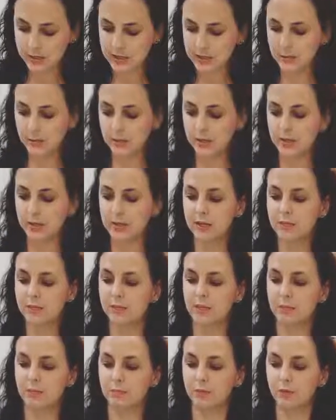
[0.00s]
So we're going to give
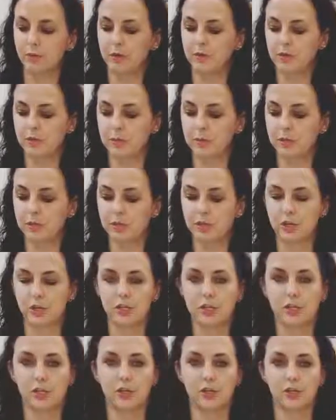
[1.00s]
you a brief
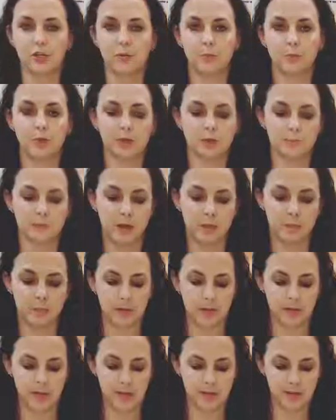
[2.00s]
demonstration on your breast pump
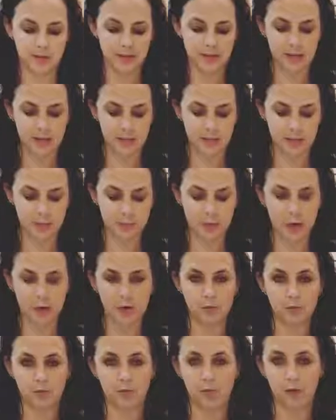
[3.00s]
and how to take it
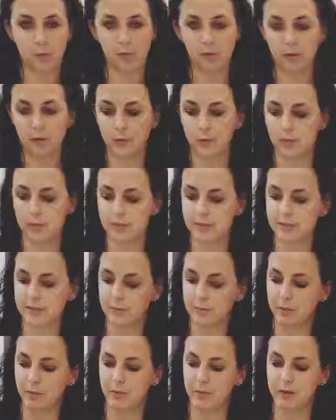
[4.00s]
apart and properly
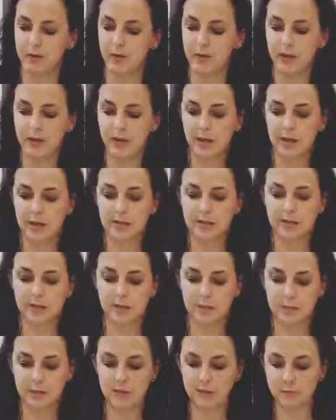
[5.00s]
reassemble it, and
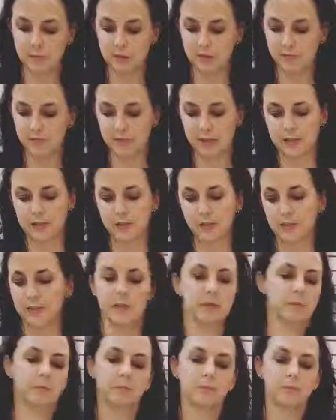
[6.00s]
some of the benefits with
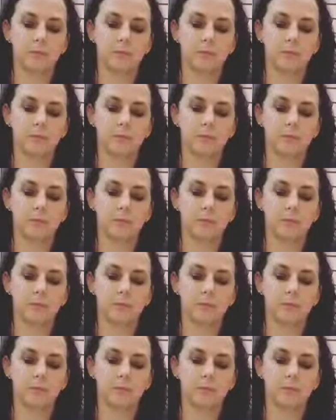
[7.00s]
it.